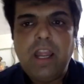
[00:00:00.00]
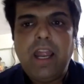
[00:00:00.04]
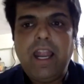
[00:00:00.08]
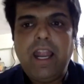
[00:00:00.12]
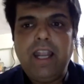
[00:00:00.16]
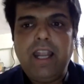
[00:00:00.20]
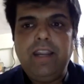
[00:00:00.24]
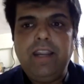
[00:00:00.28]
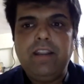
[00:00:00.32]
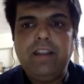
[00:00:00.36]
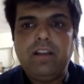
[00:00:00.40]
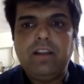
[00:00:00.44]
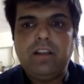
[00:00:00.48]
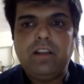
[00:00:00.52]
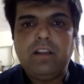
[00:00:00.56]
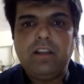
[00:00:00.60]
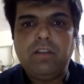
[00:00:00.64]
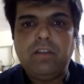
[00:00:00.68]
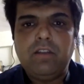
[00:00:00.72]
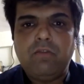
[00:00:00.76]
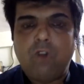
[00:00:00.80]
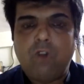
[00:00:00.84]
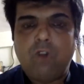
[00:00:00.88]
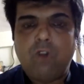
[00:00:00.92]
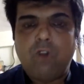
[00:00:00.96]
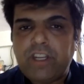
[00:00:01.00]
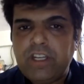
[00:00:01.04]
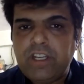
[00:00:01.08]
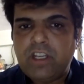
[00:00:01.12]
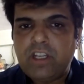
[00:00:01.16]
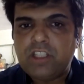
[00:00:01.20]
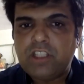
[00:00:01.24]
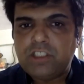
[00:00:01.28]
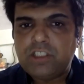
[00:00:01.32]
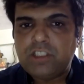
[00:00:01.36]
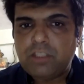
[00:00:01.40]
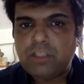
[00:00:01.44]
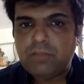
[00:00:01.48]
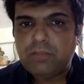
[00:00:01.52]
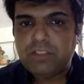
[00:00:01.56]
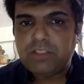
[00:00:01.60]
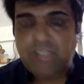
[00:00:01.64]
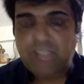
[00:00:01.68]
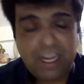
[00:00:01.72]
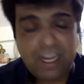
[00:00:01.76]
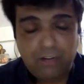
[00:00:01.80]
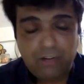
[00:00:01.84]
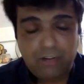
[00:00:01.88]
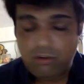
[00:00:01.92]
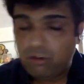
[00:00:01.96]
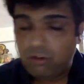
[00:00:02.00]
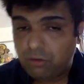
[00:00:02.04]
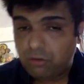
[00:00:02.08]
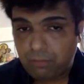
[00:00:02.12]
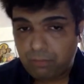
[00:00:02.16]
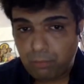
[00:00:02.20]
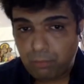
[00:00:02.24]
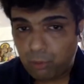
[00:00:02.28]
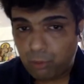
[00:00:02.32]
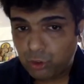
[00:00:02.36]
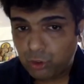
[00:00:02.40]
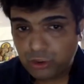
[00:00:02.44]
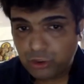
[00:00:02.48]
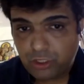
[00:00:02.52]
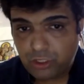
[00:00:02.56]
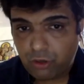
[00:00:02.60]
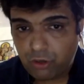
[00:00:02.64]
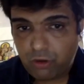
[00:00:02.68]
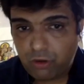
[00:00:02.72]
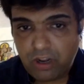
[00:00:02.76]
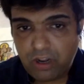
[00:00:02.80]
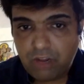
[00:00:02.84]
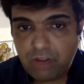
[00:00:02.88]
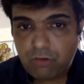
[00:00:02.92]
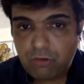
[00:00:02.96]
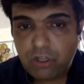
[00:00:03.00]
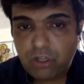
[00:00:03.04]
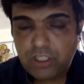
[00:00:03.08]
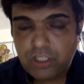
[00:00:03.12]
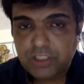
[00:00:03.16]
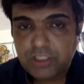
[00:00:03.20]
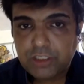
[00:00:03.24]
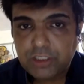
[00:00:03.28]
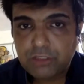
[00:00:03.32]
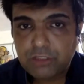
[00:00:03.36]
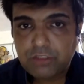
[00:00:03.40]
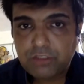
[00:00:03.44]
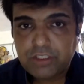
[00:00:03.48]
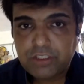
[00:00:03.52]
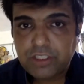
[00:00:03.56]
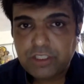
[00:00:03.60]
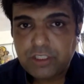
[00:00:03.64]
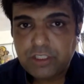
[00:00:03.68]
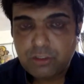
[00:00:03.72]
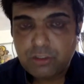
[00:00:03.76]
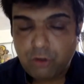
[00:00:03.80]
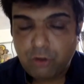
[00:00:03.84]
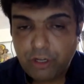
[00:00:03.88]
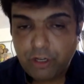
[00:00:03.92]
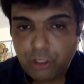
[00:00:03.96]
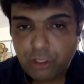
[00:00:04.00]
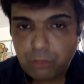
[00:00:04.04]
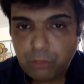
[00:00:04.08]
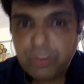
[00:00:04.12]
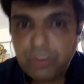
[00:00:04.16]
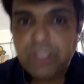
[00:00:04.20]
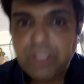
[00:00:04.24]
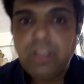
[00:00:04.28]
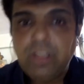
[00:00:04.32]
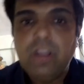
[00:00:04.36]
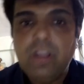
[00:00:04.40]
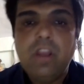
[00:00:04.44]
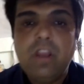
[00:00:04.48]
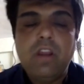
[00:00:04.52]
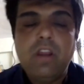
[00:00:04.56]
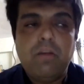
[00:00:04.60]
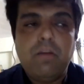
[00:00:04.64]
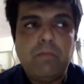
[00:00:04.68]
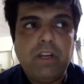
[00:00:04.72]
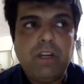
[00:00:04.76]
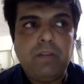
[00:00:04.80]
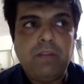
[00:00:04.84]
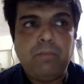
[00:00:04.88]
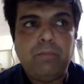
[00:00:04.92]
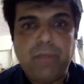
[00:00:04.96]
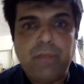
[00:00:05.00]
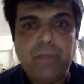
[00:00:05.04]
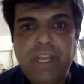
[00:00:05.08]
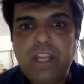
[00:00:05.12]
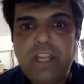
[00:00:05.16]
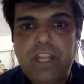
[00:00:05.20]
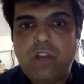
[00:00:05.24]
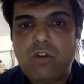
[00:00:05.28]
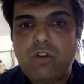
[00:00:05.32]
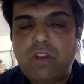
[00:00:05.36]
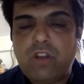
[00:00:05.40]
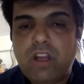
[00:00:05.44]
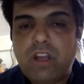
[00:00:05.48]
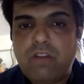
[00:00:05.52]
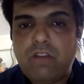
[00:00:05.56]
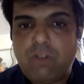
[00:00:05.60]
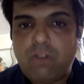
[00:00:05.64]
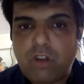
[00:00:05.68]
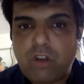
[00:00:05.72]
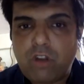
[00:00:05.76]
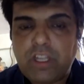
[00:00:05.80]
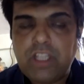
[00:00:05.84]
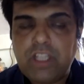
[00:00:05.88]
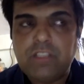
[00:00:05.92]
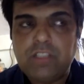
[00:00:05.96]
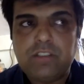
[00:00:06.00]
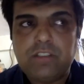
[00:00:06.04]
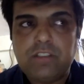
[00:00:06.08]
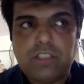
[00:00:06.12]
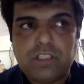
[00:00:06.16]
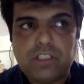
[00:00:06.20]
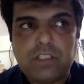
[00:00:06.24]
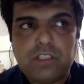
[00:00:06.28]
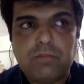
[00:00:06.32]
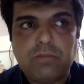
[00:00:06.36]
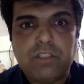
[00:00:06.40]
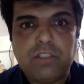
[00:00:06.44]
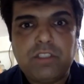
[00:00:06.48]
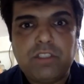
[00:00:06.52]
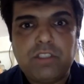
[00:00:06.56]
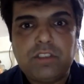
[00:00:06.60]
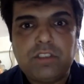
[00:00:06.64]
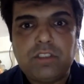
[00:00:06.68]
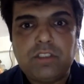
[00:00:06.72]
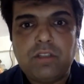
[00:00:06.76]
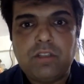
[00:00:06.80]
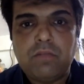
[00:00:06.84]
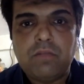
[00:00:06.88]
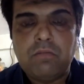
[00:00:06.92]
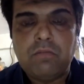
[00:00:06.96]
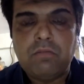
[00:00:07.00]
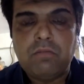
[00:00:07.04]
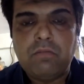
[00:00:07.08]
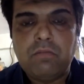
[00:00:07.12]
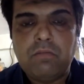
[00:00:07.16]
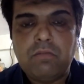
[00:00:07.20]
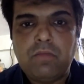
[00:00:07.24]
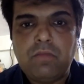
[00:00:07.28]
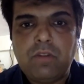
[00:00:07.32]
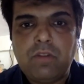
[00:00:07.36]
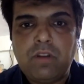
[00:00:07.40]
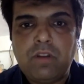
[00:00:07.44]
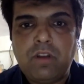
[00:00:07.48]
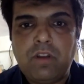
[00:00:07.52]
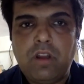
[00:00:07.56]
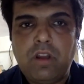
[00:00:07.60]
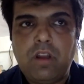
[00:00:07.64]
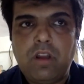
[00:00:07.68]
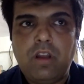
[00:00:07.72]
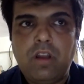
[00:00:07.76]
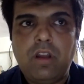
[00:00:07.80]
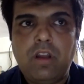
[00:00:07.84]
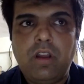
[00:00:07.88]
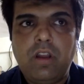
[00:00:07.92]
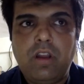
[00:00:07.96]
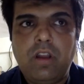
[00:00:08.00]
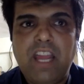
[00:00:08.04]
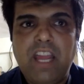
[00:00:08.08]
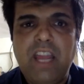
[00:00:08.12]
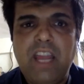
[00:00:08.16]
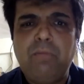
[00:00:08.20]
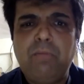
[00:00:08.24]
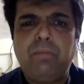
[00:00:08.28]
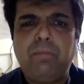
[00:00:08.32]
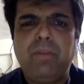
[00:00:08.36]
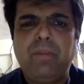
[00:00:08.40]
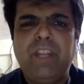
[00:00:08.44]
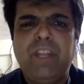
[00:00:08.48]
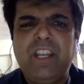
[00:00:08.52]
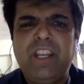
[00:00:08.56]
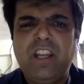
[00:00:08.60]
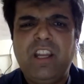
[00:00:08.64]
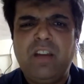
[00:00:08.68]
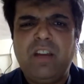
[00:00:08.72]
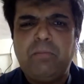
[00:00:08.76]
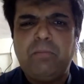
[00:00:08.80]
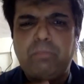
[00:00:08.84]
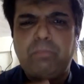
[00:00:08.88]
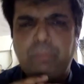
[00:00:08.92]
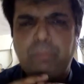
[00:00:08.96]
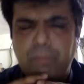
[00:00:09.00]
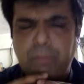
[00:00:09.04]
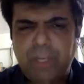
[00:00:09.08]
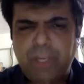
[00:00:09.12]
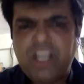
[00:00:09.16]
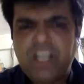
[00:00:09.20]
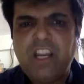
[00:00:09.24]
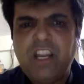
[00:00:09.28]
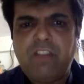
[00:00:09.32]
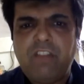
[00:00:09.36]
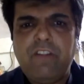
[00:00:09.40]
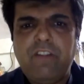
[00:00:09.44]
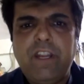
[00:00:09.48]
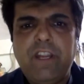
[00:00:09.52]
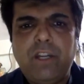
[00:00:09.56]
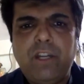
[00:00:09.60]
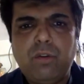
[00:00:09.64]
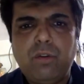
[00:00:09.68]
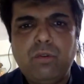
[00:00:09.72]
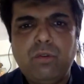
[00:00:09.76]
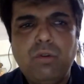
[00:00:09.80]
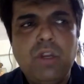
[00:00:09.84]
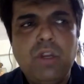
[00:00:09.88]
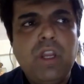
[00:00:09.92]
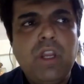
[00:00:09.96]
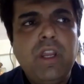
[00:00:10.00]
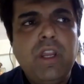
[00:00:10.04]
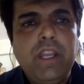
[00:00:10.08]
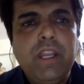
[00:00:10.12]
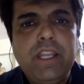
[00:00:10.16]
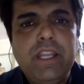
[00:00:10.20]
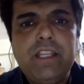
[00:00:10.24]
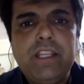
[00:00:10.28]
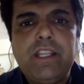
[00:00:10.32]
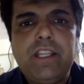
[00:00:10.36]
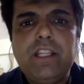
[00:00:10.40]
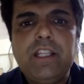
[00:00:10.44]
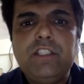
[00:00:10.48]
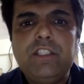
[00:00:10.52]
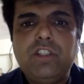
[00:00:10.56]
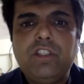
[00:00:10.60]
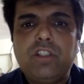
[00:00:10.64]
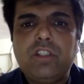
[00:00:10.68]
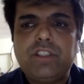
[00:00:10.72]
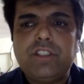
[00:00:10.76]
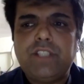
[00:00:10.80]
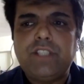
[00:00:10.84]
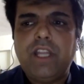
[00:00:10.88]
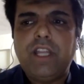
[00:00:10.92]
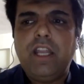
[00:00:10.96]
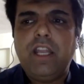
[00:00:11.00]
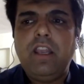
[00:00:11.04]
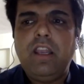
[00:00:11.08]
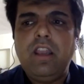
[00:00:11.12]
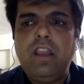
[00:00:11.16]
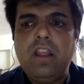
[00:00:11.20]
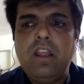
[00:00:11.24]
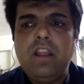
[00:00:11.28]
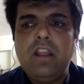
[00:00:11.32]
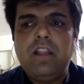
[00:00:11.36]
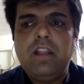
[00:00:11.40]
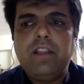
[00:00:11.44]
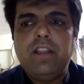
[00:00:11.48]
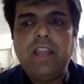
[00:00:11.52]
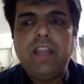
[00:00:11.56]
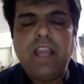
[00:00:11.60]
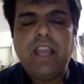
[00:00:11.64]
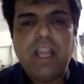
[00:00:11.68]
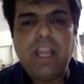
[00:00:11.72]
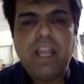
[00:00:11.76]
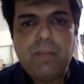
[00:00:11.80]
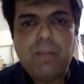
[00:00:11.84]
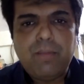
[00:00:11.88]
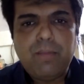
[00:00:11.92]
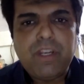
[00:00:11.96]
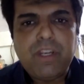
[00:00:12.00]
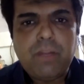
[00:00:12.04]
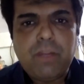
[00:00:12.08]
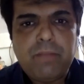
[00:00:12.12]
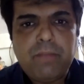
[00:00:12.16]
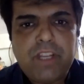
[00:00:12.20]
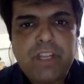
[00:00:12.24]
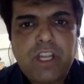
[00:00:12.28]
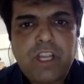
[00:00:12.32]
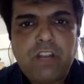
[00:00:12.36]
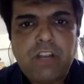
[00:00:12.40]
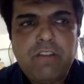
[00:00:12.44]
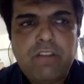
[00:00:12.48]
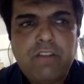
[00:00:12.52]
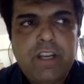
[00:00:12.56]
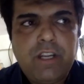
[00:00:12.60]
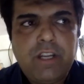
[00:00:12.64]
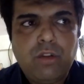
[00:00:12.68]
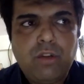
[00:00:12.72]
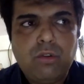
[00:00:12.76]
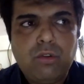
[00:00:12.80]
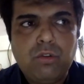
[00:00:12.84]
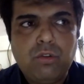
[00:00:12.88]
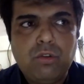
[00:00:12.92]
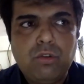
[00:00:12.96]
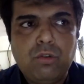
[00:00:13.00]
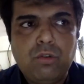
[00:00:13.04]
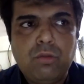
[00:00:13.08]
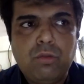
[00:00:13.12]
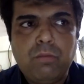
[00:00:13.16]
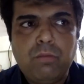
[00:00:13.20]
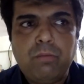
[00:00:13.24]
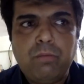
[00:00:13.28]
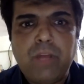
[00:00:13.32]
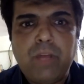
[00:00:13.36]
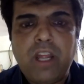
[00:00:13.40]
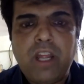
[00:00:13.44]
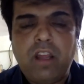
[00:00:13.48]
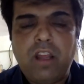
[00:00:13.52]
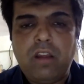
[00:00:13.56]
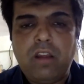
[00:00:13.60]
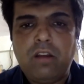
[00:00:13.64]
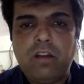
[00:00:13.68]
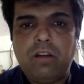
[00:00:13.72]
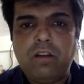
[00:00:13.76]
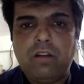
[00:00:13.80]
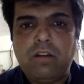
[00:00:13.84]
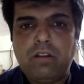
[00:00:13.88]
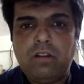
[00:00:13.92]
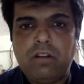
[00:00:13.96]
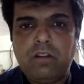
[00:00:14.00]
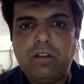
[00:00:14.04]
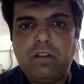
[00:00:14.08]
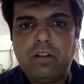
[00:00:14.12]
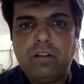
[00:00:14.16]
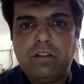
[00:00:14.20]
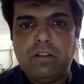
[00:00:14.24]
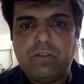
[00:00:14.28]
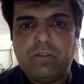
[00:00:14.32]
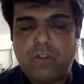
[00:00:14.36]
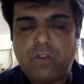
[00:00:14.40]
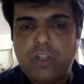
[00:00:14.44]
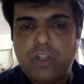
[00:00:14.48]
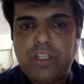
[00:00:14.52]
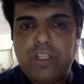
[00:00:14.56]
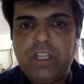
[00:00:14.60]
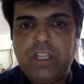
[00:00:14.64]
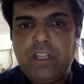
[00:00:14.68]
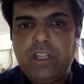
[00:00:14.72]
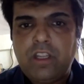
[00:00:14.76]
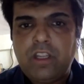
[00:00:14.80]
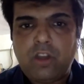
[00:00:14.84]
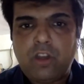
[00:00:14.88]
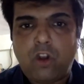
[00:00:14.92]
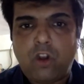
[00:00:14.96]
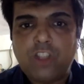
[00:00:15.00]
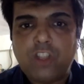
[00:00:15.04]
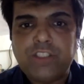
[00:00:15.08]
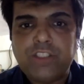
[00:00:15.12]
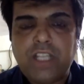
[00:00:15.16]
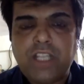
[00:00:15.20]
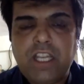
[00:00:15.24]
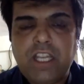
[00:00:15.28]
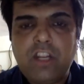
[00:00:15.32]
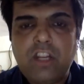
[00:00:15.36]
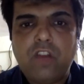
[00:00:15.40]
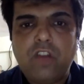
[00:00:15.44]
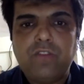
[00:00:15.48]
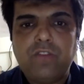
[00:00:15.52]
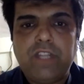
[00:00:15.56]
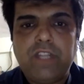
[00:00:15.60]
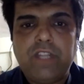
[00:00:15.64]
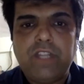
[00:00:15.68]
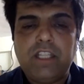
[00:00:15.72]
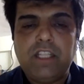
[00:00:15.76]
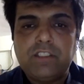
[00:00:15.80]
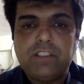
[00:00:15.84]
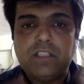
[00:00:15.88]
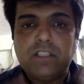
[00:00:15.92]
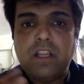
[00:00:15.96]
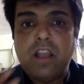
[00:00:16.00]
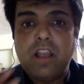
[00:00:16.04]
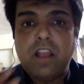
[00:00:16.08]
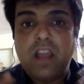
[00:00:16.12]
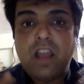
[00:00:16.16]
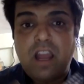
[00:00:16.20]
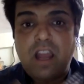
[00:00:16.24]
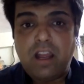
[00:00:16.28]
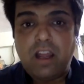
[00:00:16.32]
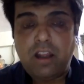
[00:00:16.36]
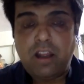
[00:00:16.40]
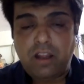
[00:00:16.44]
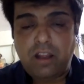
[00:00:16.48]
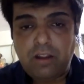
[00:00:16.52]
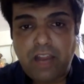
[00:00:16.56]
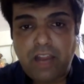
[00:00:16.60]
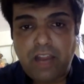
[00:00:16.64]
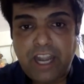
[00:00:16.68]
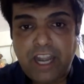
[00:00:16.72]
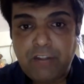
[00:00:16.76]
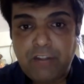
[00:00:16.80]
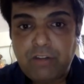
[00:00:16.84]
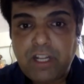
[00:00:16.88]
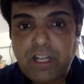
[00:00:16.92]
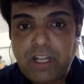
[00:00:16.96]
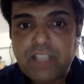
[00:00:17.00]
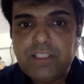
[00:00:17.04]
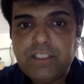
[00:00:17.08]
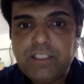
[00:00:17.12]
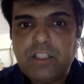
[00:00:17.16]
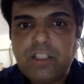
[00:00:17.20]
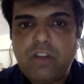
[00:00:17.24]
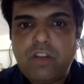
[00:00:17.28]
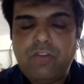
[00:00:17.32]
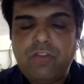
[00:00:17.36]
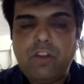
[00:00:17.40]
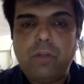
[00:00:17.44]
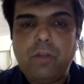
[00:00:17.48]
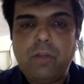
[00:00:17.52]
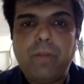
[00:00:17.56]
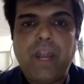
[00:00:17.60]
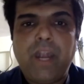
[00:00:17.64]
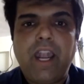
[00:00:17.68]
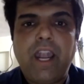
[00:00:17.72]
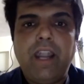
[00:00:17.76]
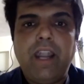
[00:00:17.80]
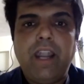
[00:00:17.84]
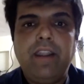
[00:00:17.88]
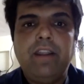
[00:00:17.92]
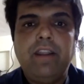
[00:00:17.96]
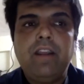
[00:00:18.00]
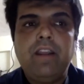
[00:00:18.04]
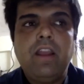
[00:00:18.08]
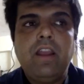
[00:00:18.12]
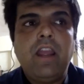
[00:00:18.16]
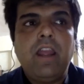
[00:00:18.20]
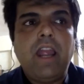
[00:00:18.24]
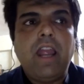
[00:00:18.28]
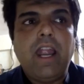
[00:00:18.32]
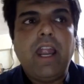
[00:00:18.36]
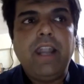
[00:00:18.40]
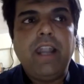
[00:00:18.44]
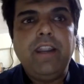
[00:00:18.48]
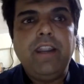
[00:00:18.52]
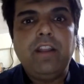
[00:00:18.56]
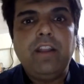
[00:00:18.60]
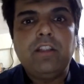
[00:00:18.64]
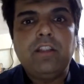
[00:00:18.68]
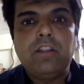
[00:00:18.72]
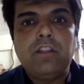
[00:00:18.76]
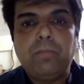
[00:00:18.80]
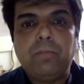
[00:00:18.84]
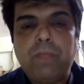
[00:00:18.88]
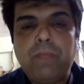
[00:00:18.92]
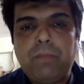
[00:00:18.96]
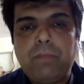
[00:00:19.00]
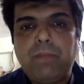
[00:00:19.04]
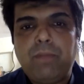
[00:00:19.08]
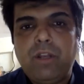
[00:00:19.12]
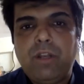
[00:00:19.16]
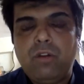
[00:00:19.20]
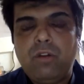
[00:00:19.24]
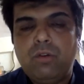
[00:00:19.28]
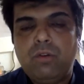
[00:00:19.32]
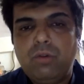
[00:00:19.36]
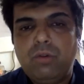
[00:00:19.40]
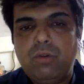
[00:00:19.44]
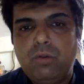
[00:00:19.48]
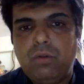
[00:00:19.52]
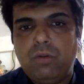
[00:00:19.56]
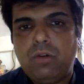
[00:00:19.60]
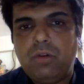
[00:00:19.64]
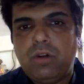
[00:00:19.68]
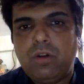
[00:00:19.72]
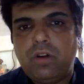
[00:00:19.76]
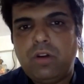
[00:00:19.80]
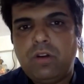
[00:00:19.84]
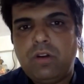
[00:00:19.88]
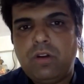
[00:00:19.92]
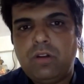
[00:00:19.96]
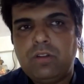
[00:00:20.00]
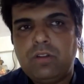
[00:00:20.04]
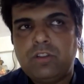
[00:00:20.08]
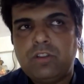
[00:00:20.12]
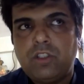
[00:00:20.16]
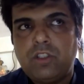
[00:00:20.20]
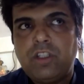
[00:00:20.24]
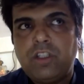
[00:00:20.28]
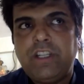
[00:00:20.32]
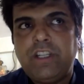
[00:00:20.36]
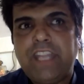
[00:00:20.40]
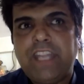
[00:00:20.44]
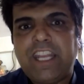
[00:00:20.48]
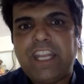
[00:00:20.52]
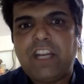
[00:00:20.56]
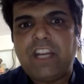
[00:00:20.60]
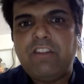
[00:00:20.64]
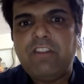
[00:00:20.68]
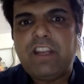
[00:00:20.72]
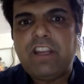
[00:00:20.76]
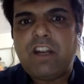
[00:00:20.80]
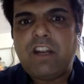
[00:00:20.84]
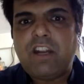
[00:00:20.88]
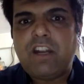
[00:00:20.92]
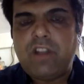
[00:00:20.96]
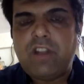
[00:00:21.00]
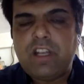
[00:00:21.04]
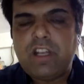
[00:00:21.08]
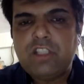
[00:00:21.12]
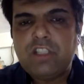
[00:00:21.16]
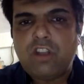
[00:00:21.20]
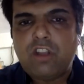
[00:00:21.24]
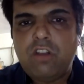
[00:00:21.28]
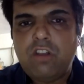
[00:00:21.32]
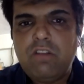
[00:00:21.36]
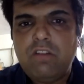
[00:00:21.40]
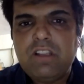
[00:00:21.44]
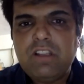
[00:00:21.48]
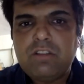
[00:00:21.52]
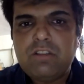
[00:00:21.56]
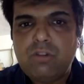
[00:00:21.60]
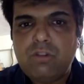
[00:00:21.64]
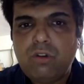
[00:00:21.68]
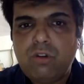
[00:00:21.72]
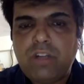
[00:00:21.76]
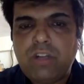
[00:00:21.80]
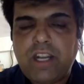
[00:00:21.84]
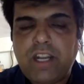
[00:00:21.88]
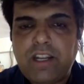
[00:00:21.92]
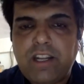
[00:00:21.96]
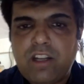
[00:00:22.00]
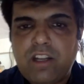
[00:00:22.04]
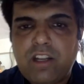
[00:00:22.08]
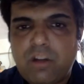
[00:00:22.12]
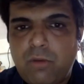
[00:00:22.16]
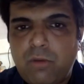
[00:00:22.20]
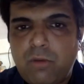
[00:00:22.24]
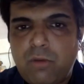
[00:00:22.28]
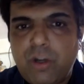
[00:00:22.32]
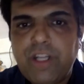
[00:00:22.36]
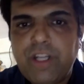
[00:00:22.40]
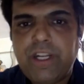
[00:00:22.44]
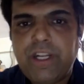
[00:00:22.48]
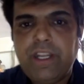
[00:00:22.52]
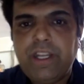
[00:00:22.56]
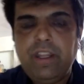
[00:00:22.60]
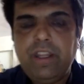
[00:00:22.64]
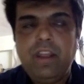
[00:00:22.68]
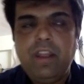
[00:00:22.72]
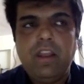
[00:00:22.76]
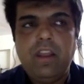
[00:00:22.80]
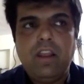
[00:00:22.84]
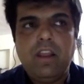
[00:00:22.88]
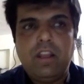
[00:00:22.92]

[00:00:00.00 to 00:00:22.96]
And walk-in customers, I don't know post-corona what the situation is going to be. but pre-corona walking customers help in a bigger way to increase your sale. They help in a bigger way to for the cross-selling of things, advertising of your brand, and the people who so the takeaway counter is always looked at a commodity,